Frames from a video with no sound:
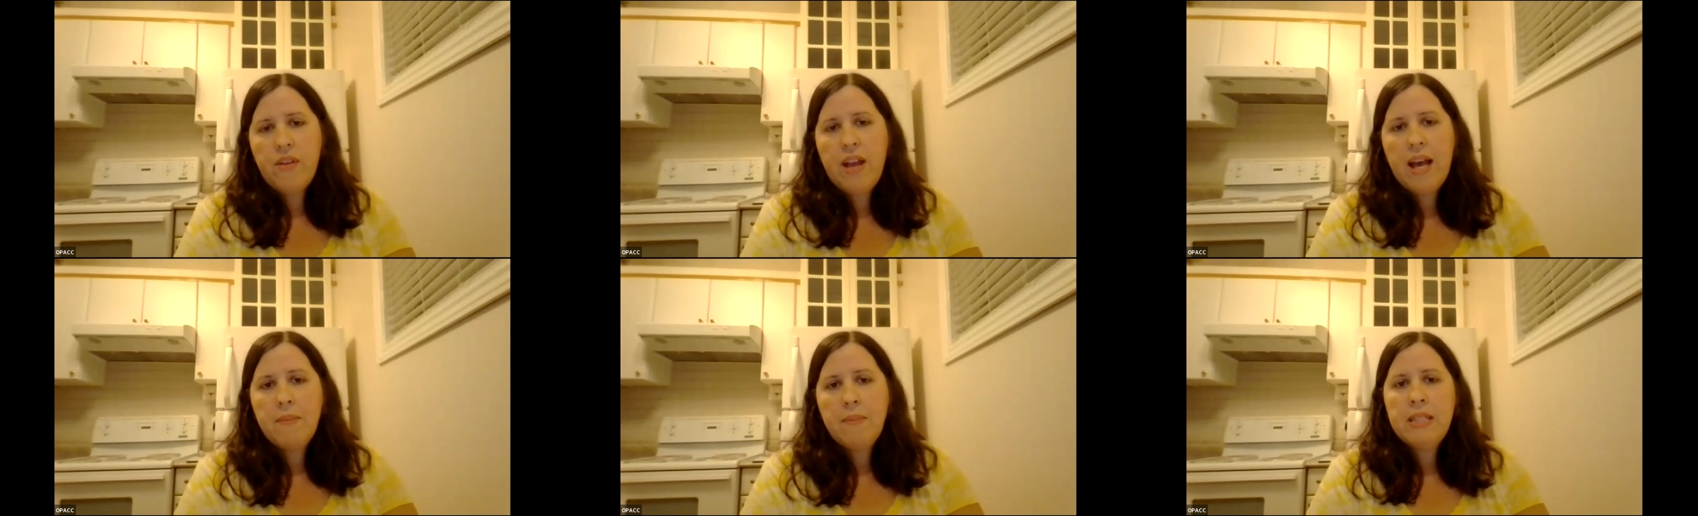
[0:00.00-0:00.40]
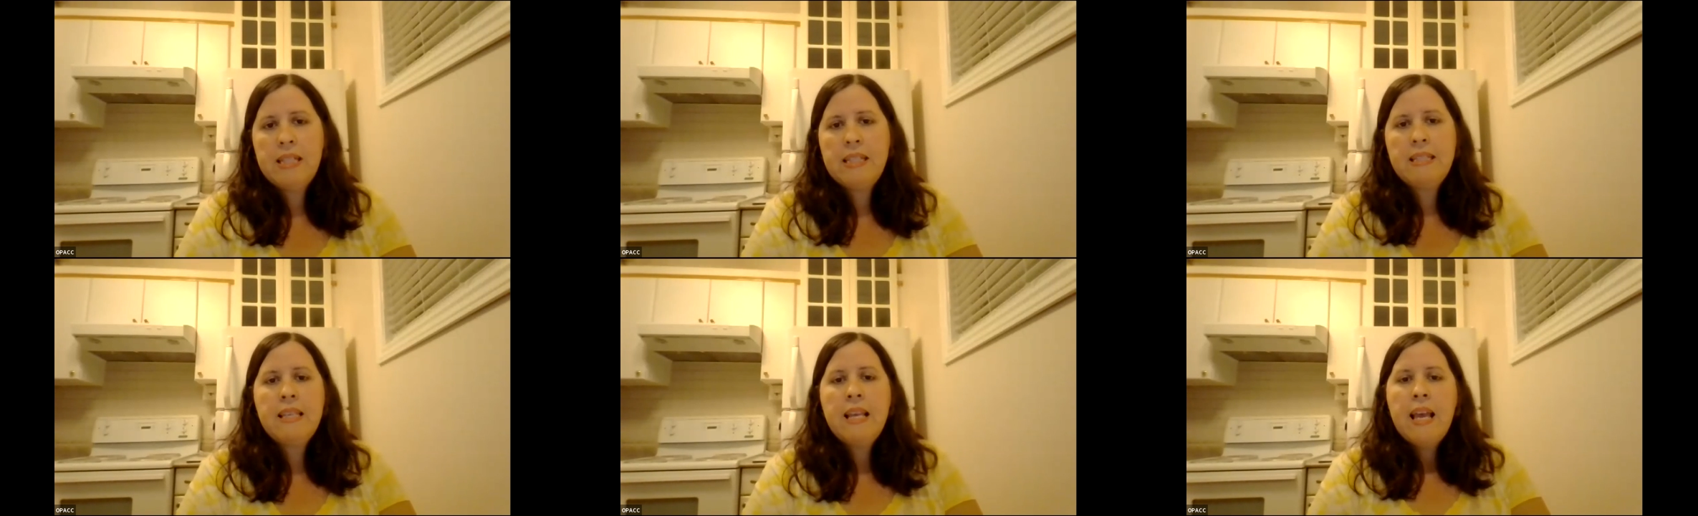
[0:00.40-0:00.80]

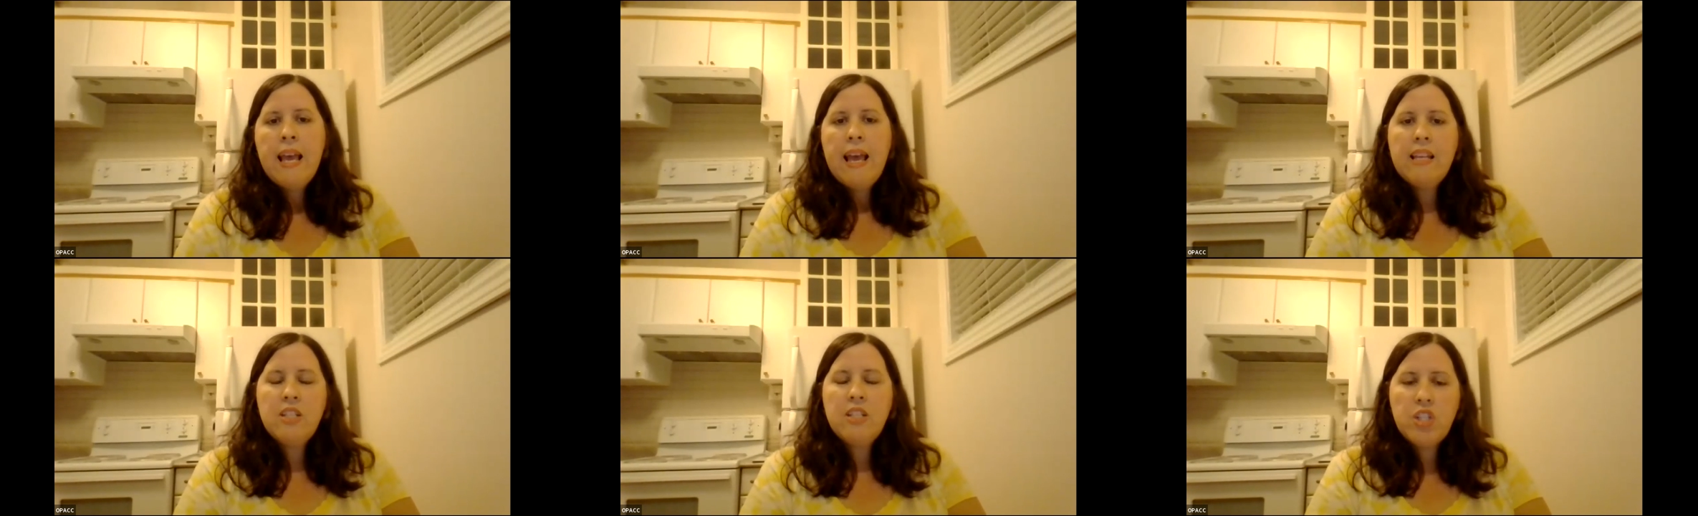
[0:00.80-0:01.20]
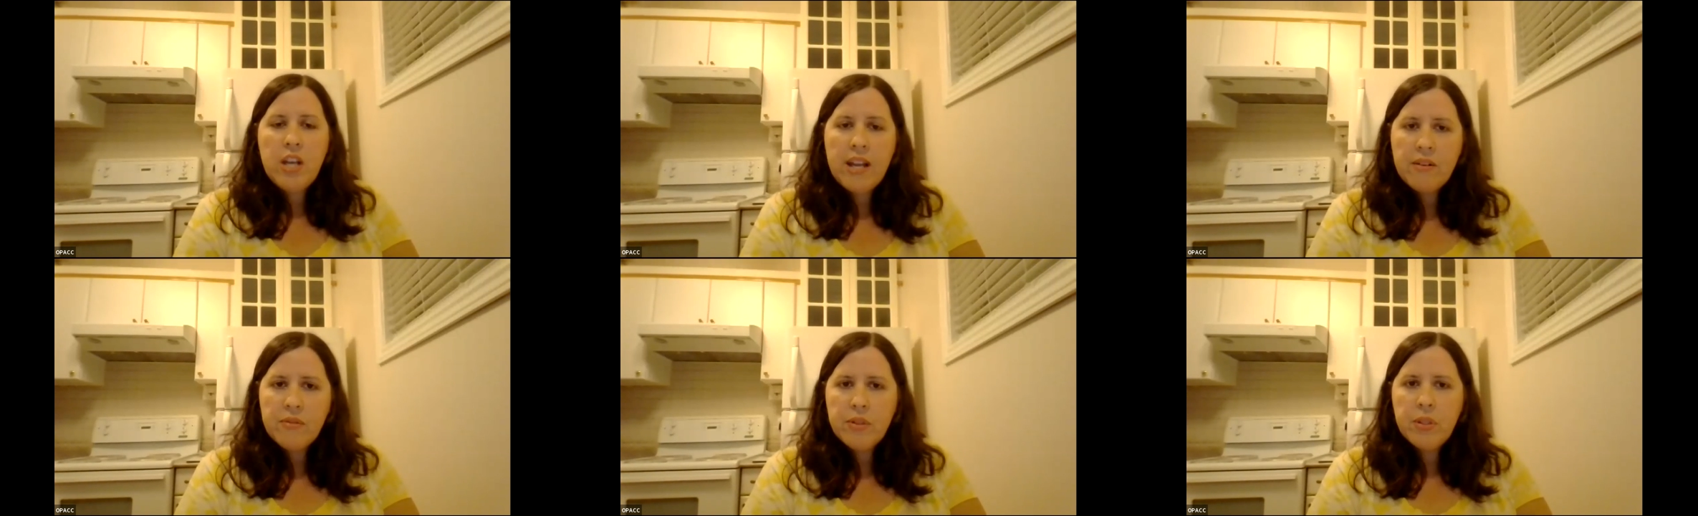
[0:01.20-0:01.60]
families in
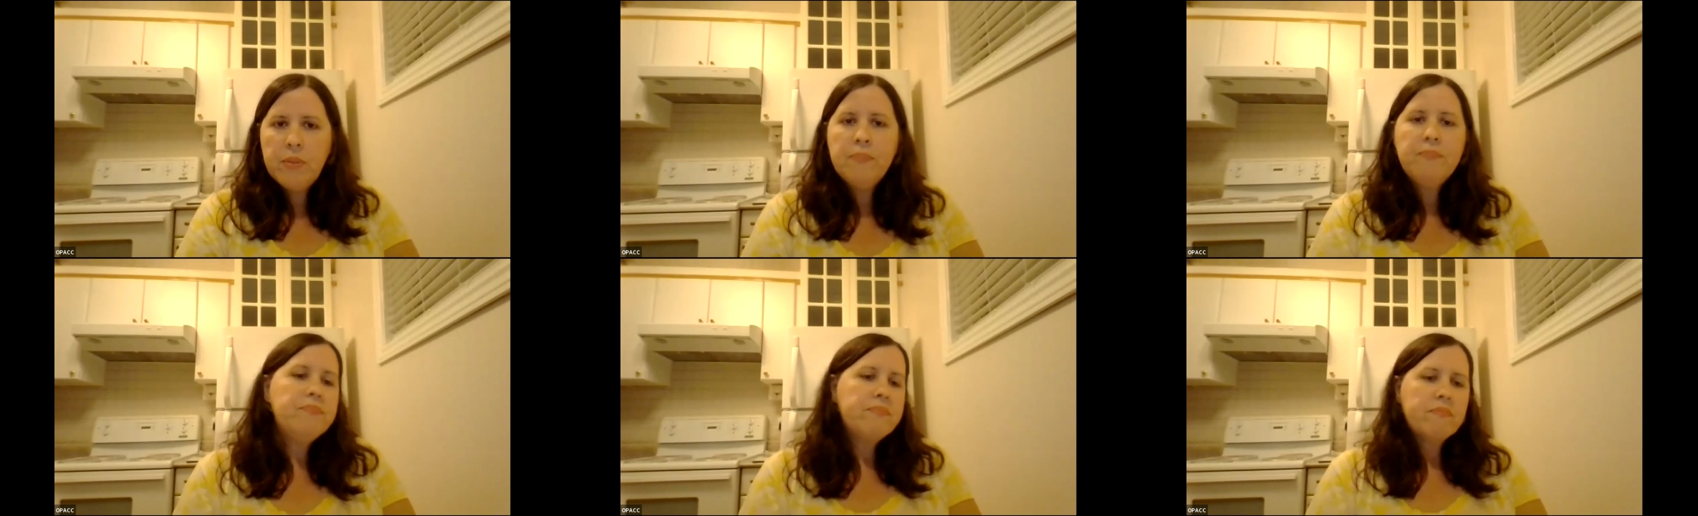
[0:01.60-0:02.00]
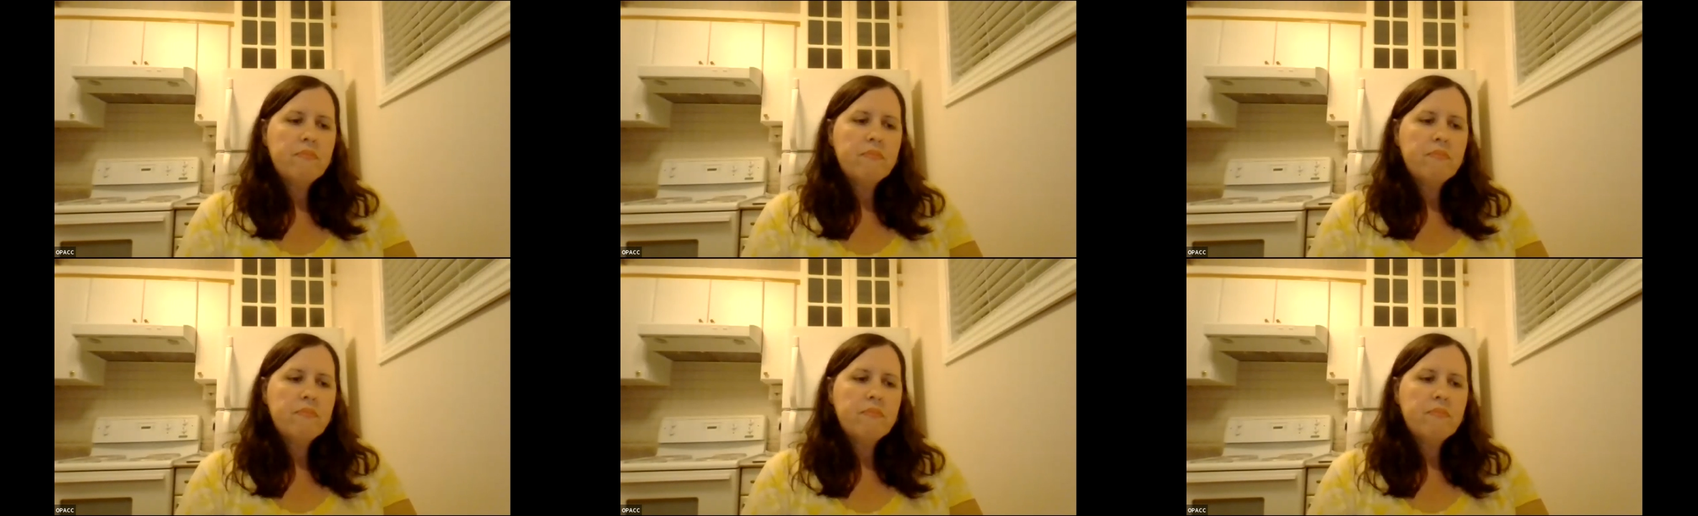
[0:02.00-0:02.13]
general,